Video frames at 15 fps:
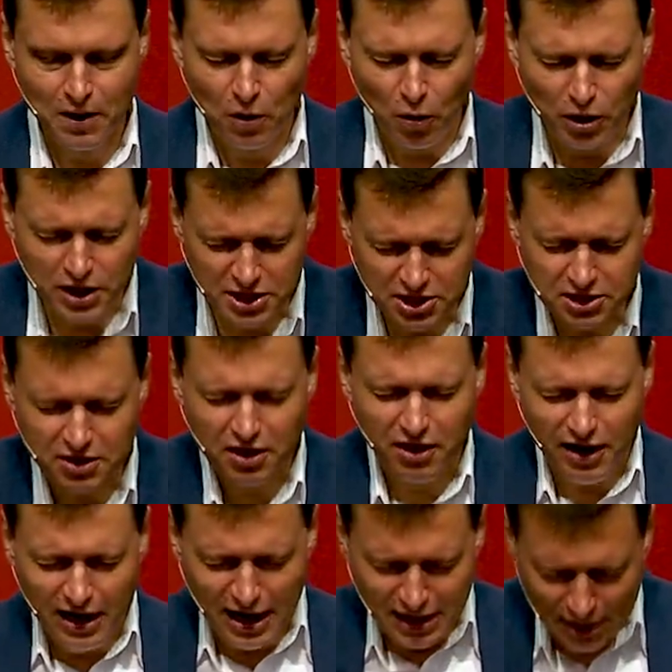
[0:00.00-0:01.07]
Is there
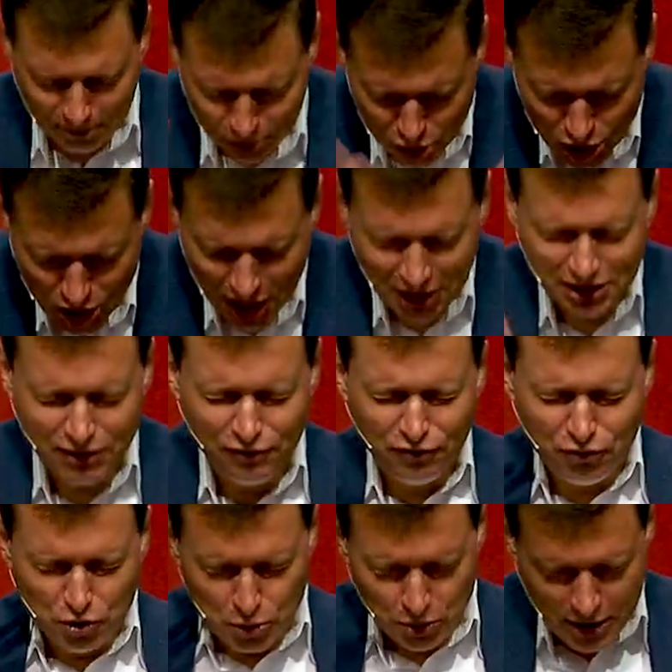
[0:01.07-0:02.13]
an objective
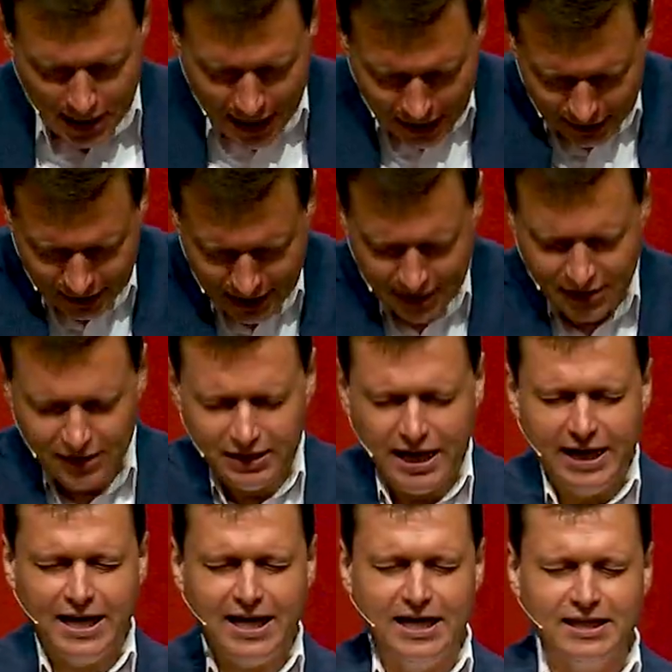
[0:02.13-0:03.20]
reality that I
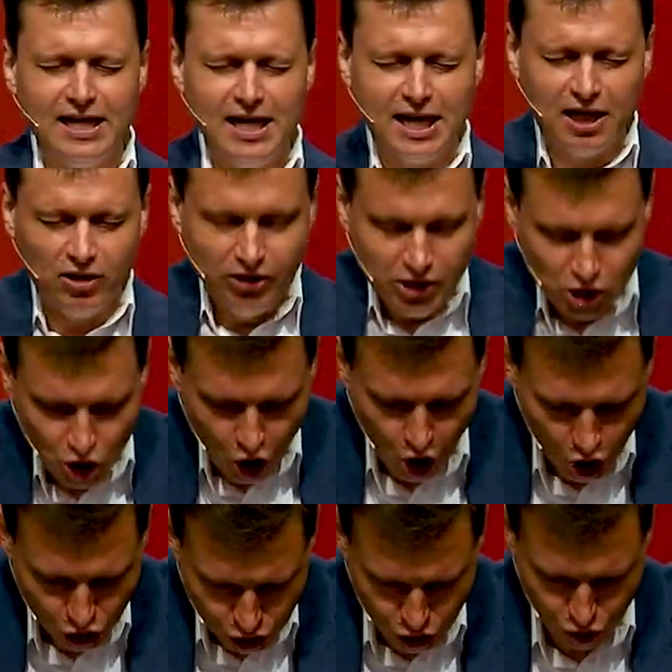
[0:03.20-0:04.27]
can cling
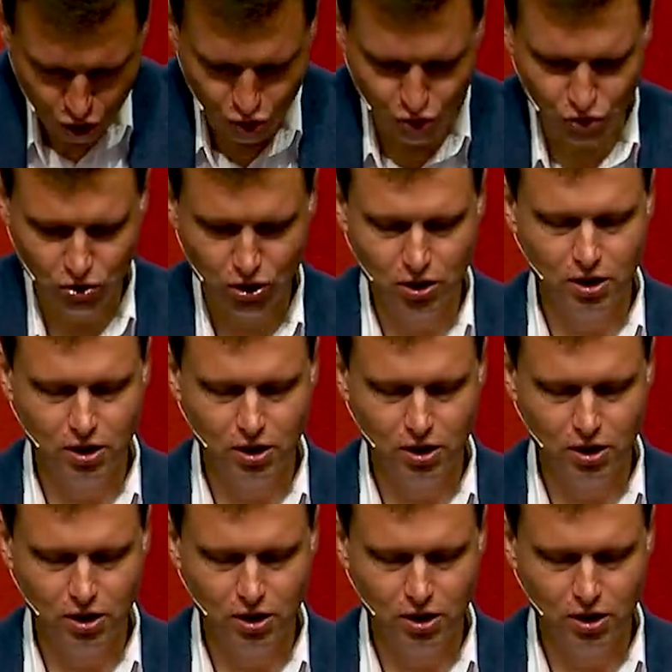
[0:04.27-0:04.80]
on to